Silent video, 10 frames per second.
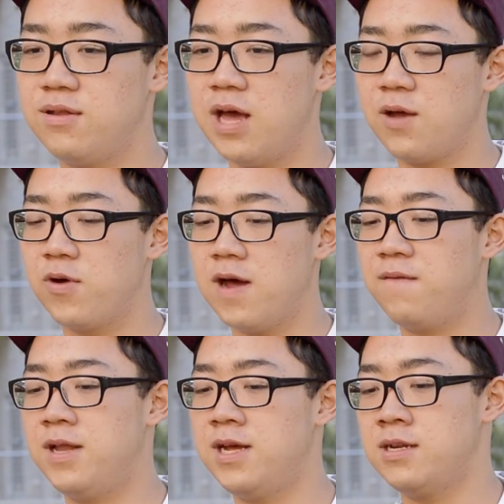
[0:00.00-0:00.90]
Like what
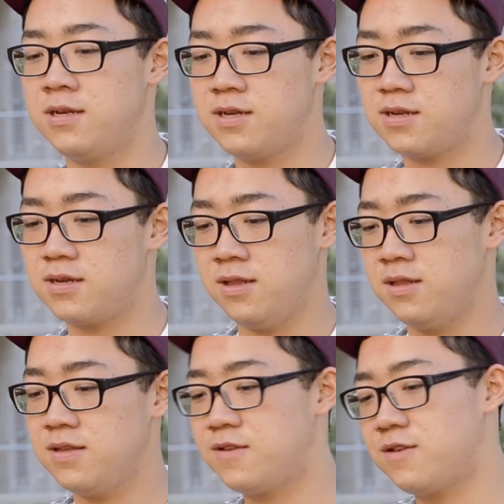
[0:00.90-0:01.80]
I've learned in
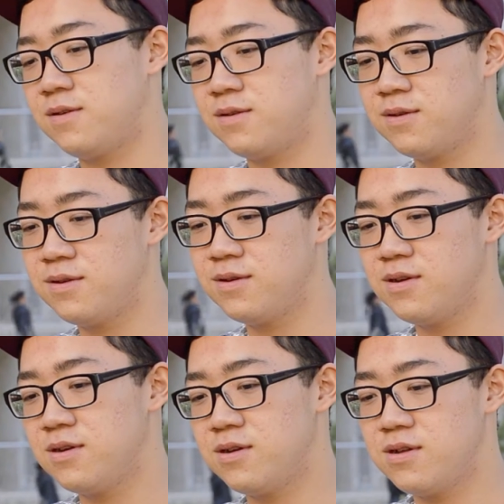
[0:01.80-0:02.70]
this
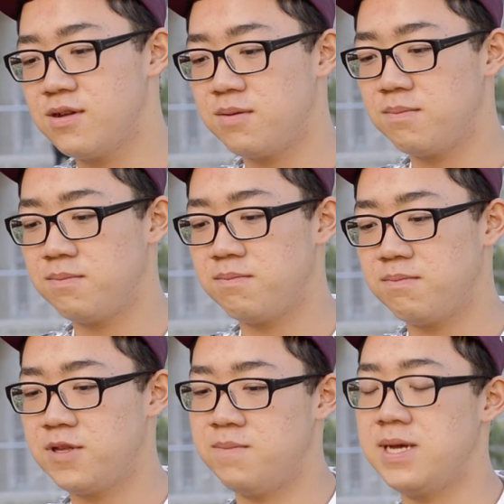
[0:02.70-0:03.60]

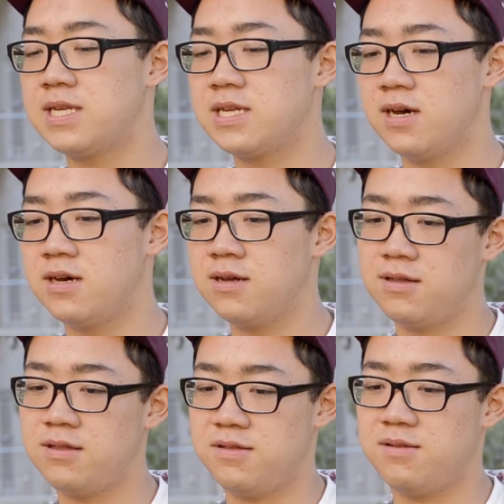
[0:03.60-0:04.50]
semester,
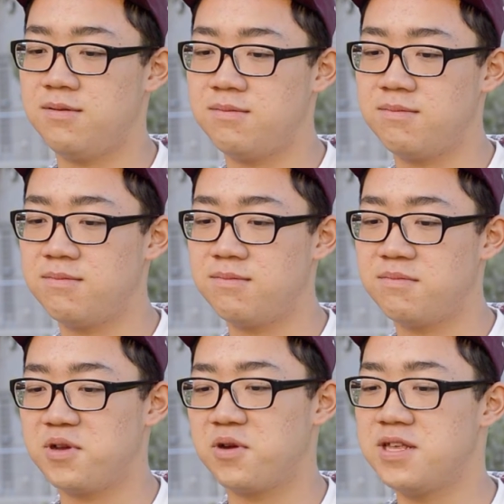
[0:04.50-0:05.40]

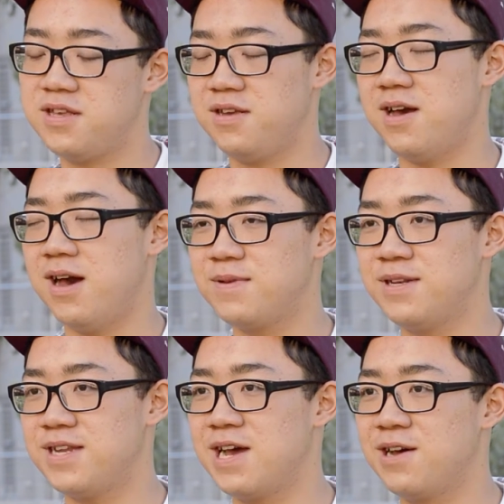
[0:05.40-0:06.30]
the crazy ups
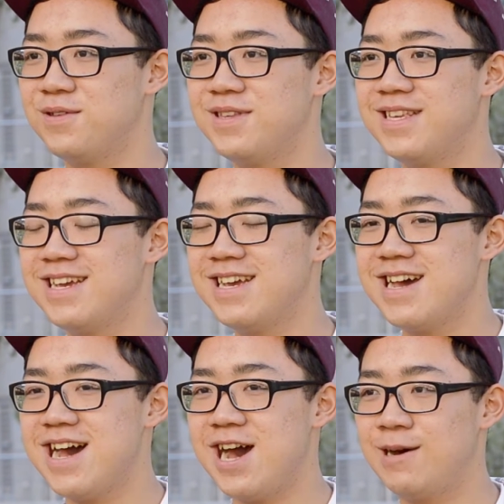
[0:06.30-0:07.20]
and downs,
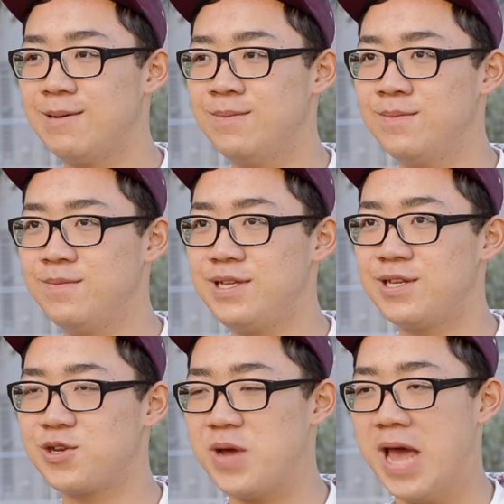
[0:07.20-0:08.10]

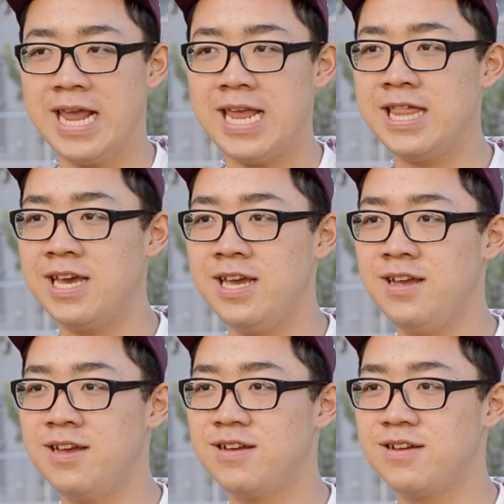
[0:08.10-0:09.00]
is to hang in
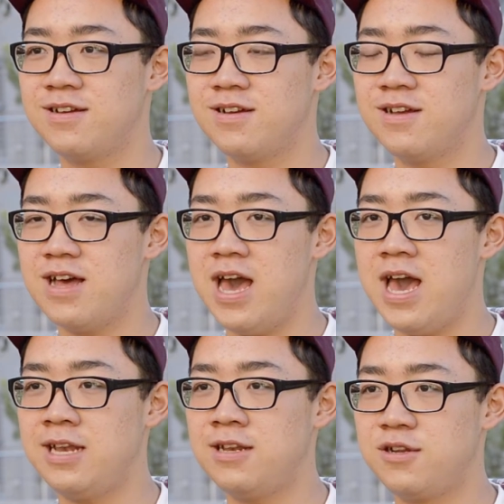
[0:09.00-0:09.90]
there
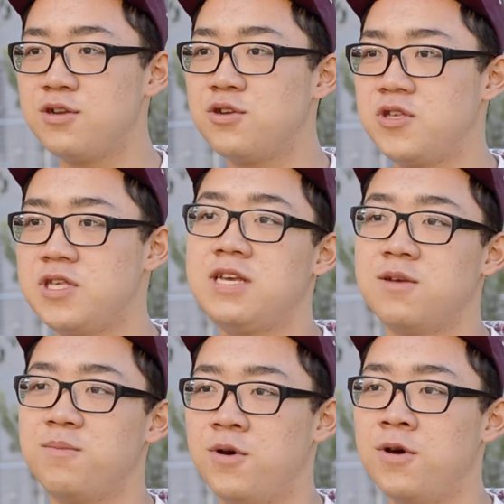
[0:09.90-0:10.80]
and to seek
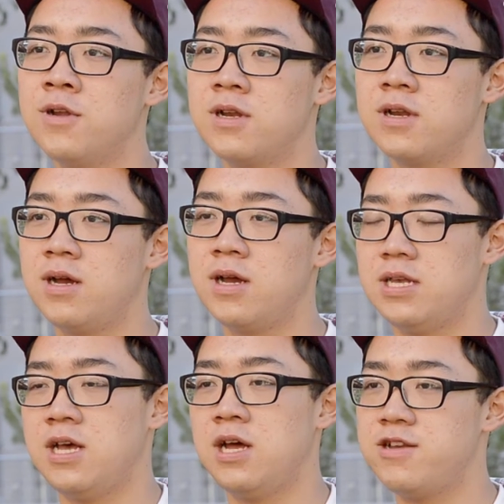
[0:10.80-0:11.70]
support,
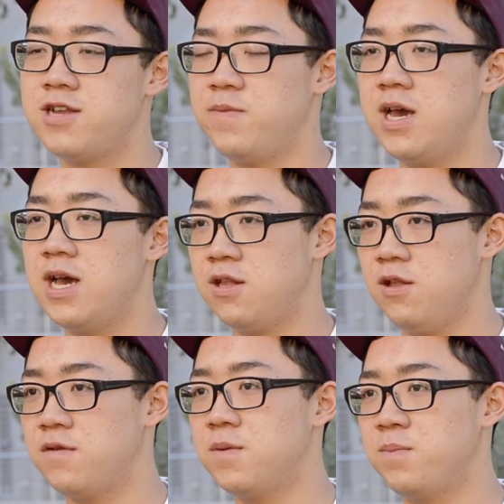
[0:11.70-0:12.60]
because I know UW has a
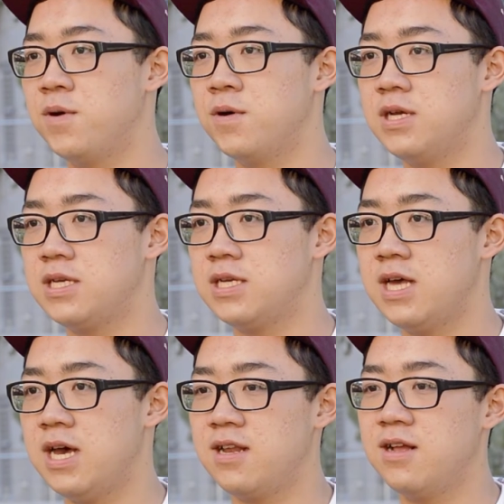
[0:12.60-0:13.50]
lot of support. It's just that